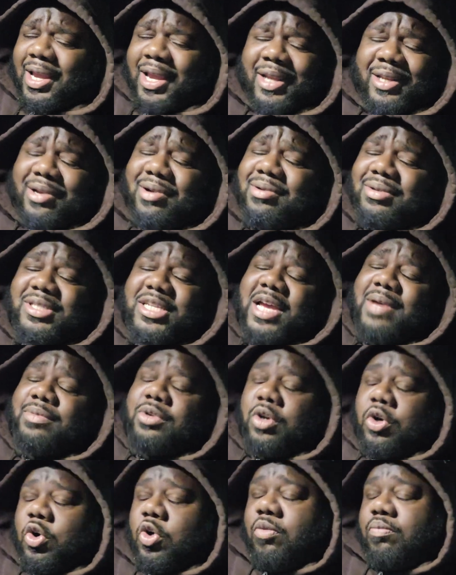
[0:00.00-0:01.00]
And don't tell me,
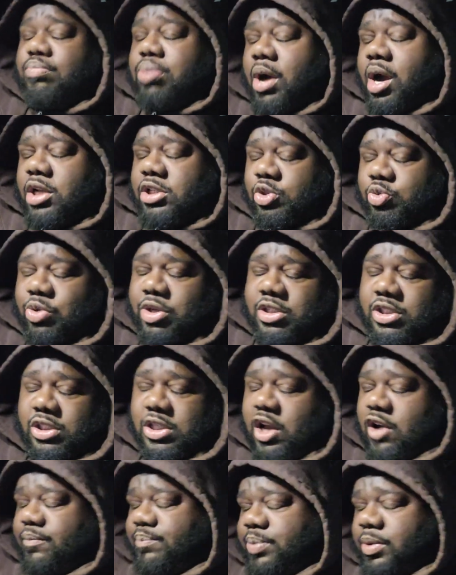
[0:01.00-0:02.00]
oh, Bud switched
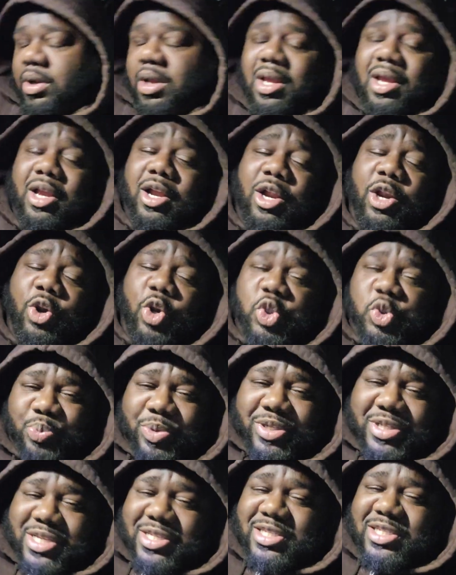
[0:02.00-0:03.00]
southpaw. Errol
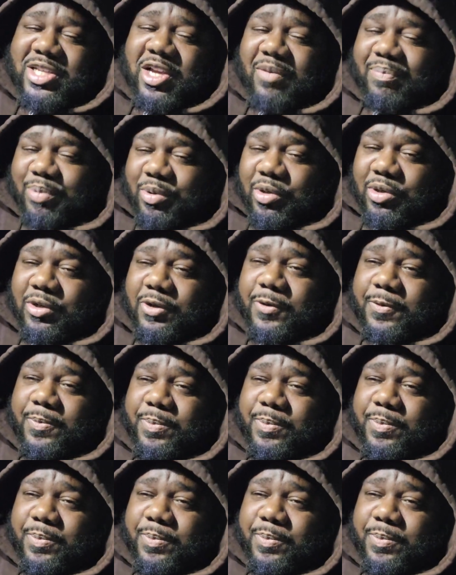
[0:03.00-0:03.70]
Spence is a southpaw.